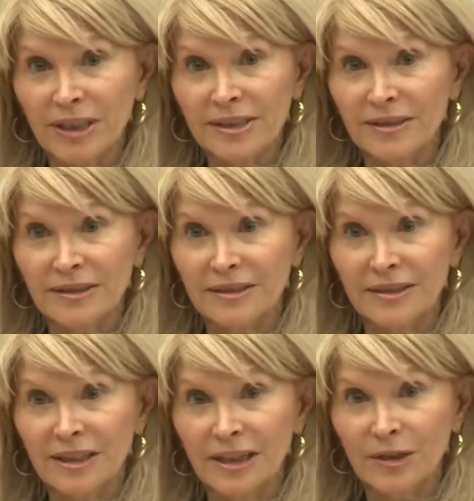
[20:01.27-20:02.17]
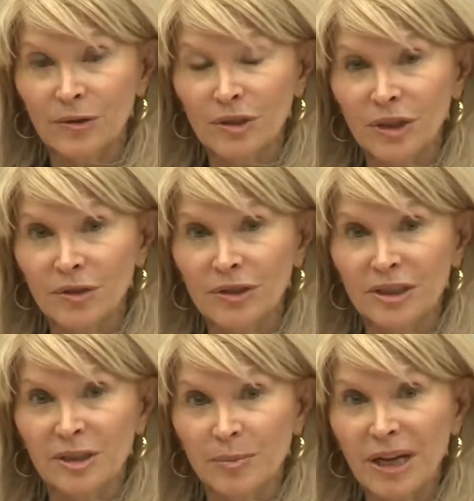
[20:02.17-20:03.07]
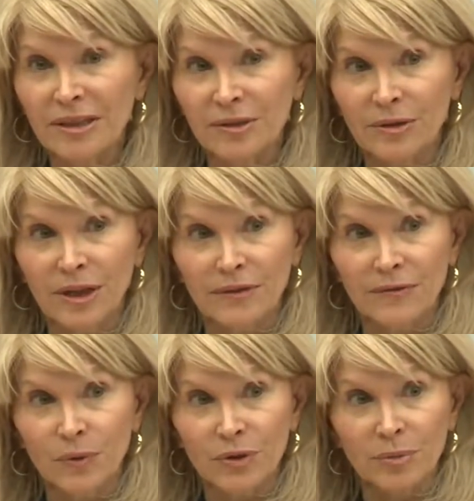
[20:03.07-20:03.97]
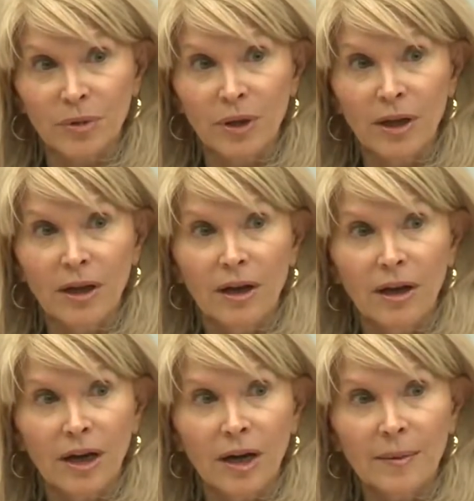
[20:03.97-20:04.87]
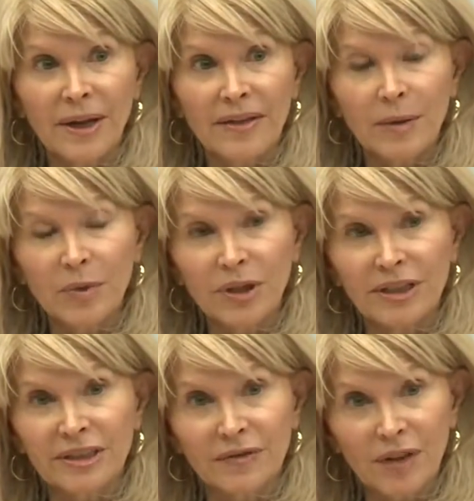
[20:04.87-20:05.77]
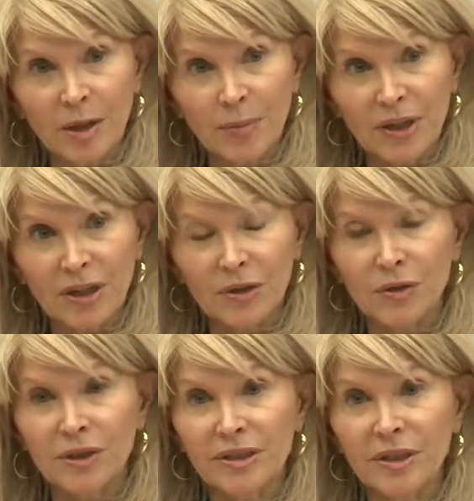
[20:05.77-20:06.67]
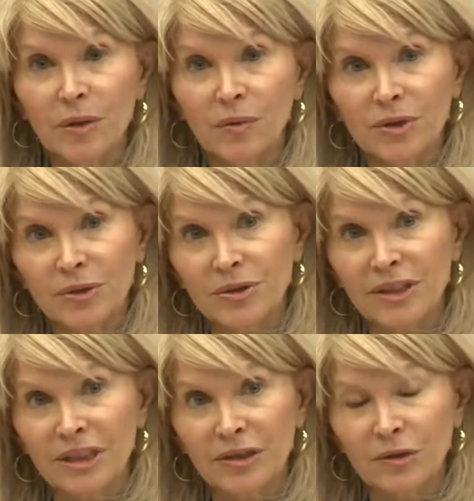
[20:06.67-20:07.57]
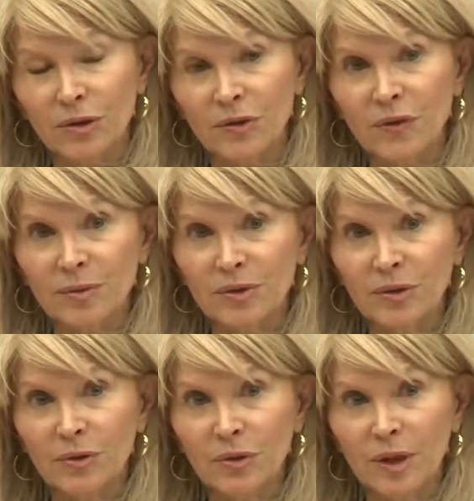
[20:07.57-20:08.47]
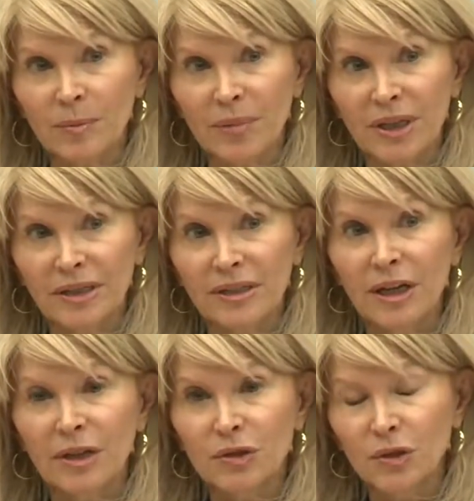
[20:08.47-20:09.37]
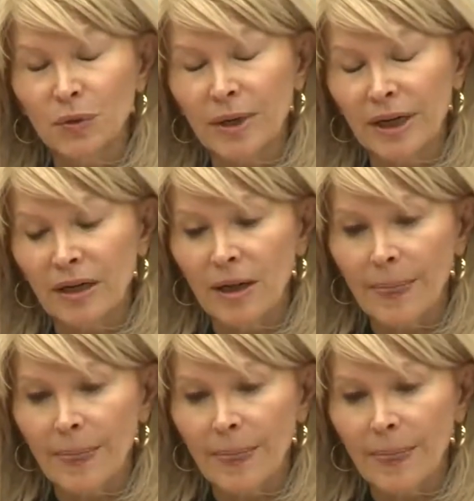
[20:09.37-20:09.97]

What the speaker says: licenses in any of those countries because the patents are not enforceable. And then when you get to developing countries, what you're seeing is large pharmaceutical companies doing